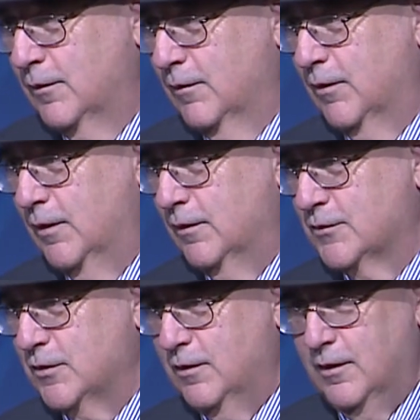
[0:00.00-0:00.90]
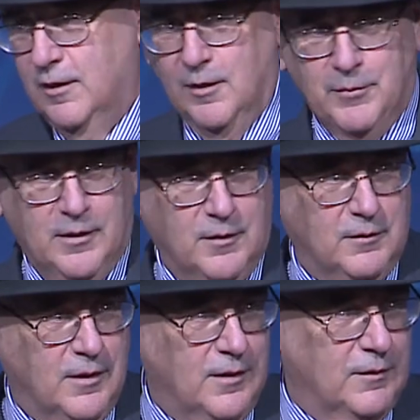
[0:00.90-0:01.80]
All right, it's hung up,
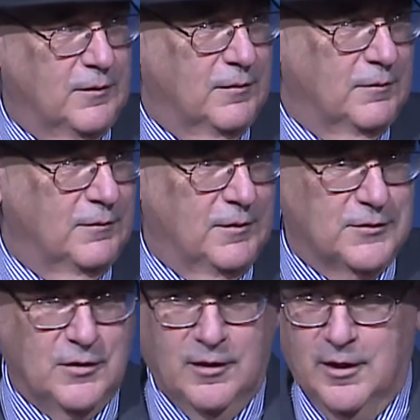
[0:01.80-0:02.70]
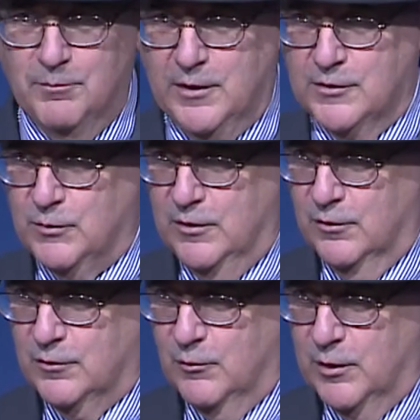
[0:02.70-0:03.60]
and it's hung up because we
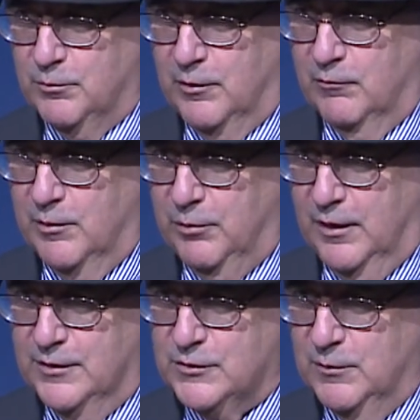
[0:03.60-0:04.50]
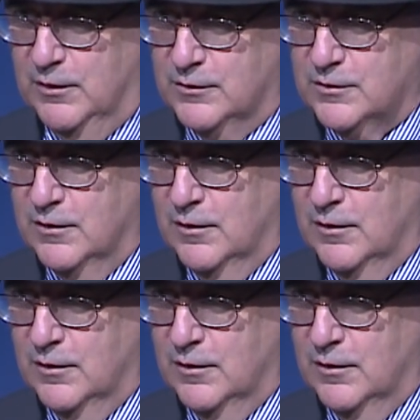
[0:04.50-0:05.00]
don't know what replace means.